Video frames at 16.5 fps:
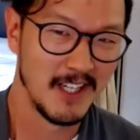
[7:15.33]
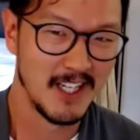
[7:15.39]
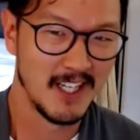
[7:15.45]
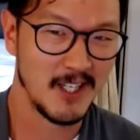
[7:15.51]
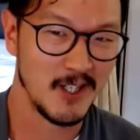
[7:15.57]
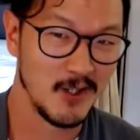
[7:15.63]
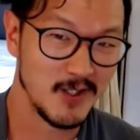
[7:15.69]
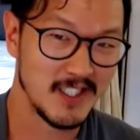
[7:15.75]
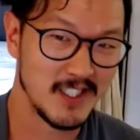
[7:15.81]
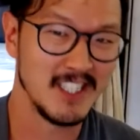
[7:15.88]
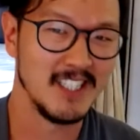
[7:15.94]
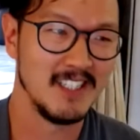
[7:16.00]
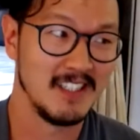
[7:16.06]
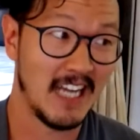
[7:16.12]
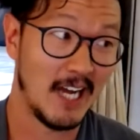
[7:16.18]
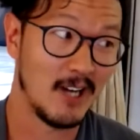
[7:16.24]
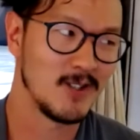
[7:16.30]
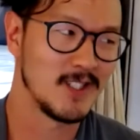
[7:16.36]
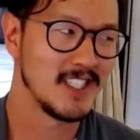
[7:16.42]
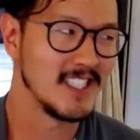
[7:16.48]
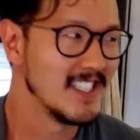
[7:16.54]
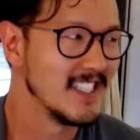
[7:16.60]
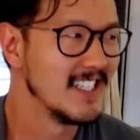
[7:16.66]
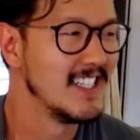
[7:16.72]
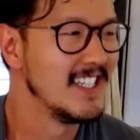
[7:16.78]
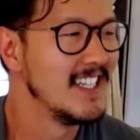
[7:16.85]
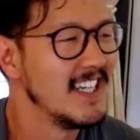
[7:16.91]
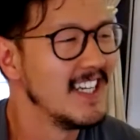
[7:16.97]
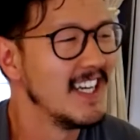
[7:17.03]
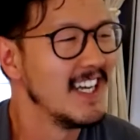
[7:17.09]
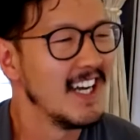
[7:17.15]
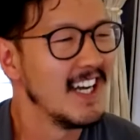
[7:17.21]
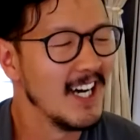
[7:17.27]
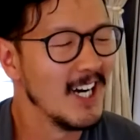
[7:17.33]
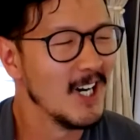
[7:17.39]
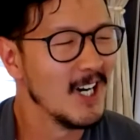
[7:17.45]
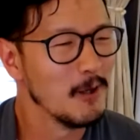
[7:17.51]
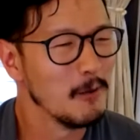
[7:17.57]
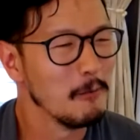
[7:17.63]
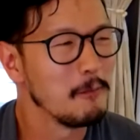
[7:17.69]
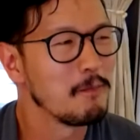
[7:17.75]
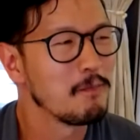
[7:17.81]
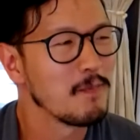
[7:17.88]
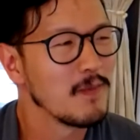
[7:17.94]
Houston, Houston. Um,